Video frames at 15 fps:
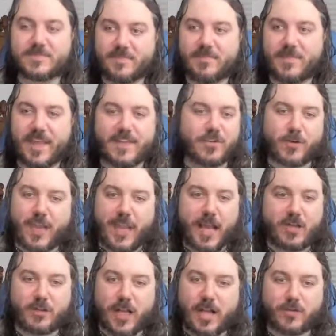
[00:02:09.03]
That's okay.
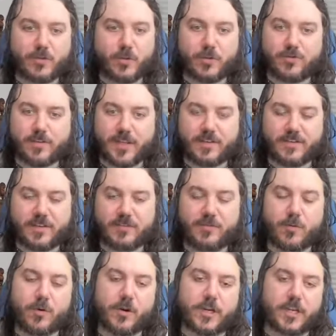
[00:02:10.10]
I'll do the flexing
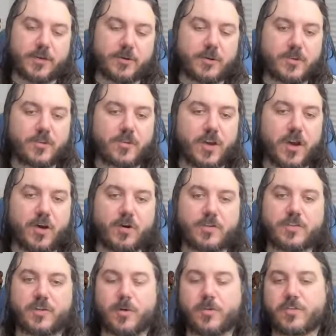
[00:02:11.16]
for you.
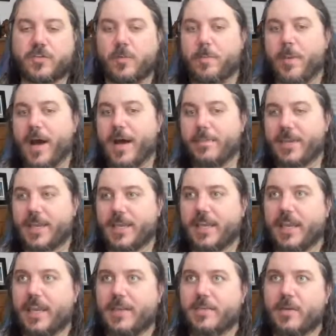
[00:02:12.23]
So Bobby,
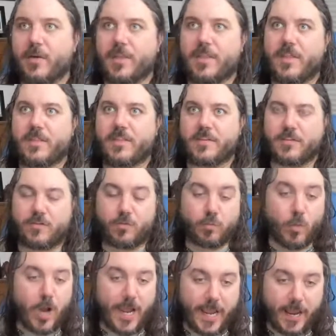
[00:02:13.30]
this is
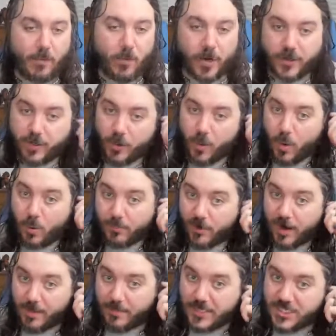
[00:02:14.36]
why I wanted to go over
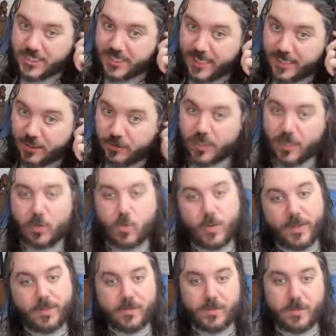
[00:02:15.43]
Homage to Catalonia
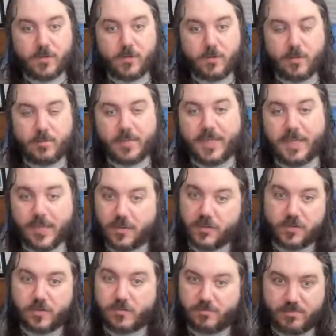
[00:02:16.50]
with you,
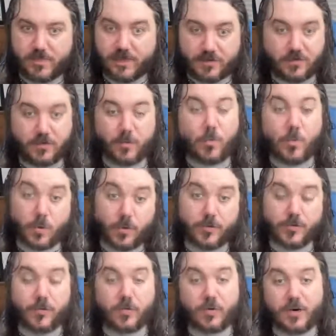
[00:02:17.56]
because this is a war
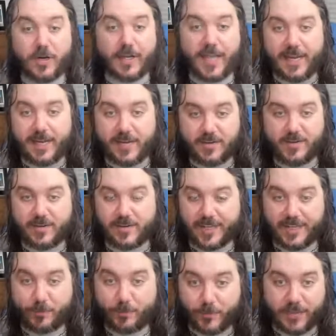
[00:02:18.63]
story, and it's like
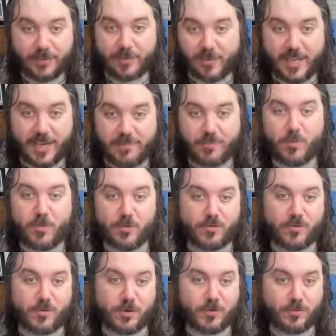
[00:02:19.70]
a real life war
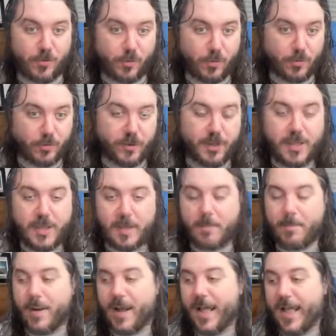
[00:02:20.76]
story told
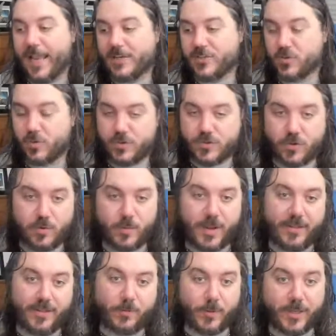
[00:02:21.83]
by George
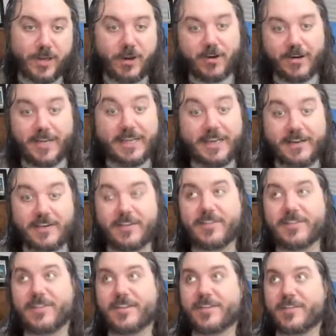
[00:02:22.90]
Orwell, and we are in
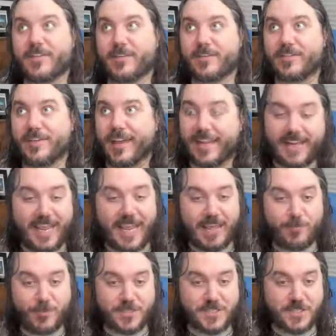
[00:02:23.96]
the second half,
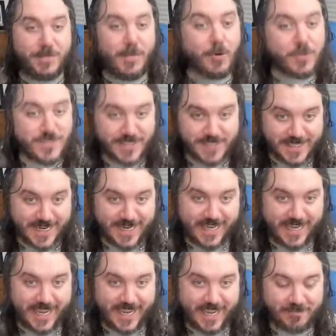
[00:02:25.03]
which is the most exciting
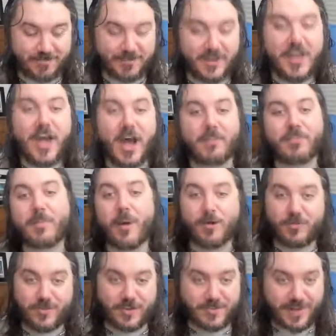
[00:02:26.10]
half of the
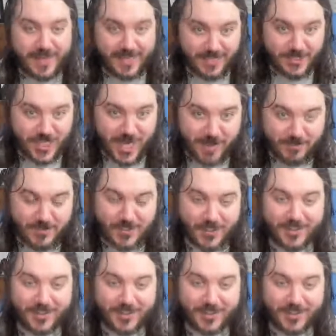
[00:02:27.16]
most exciting chapter.